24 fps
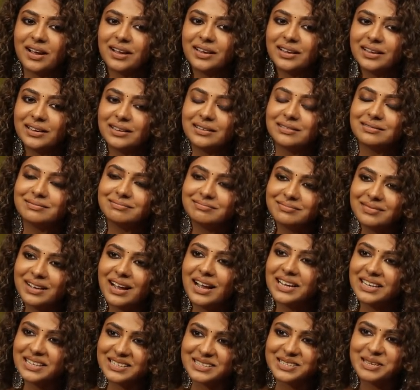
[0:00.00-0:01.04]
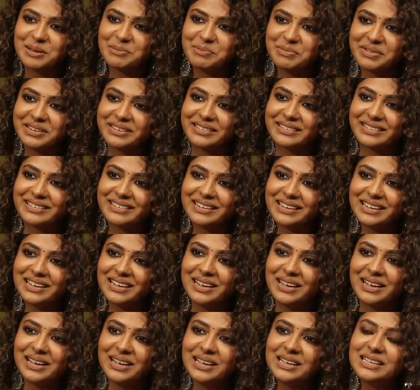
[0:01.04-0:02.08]
I accept it.
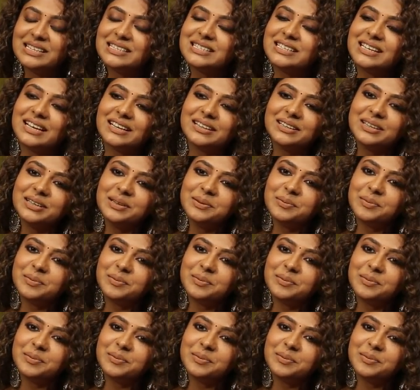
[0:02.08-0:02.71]
See, adu